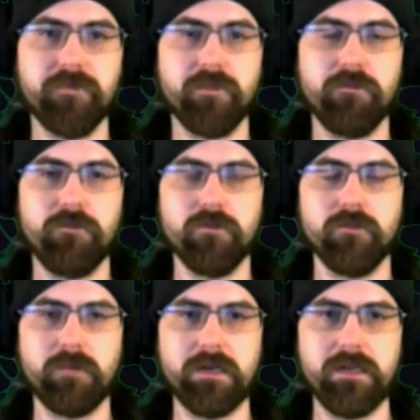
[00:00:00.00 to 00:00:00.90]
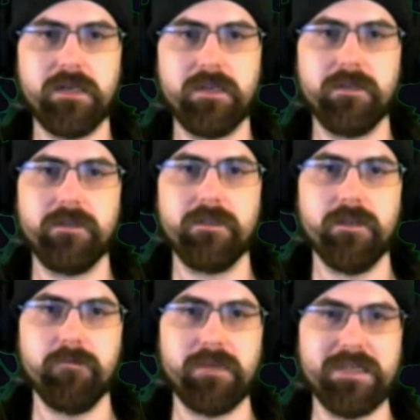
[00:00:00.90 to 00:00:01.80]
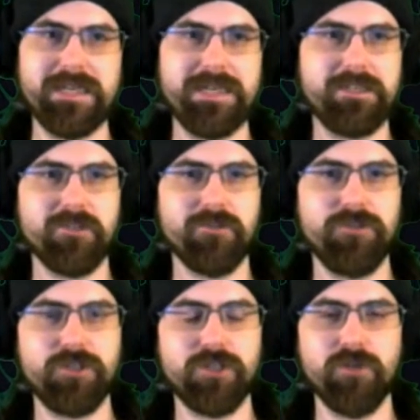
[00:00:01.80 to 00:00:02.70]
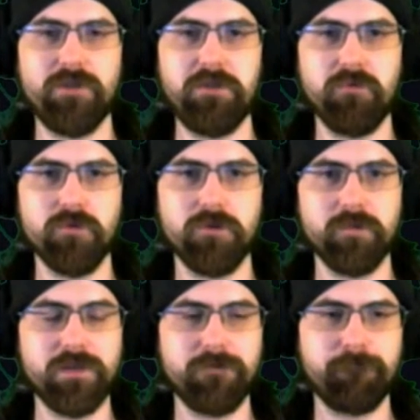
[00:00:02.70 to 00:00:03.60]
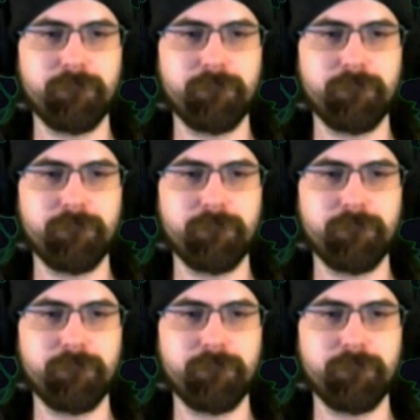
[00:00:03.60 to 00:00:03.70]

For my dad's old Sony Walkman.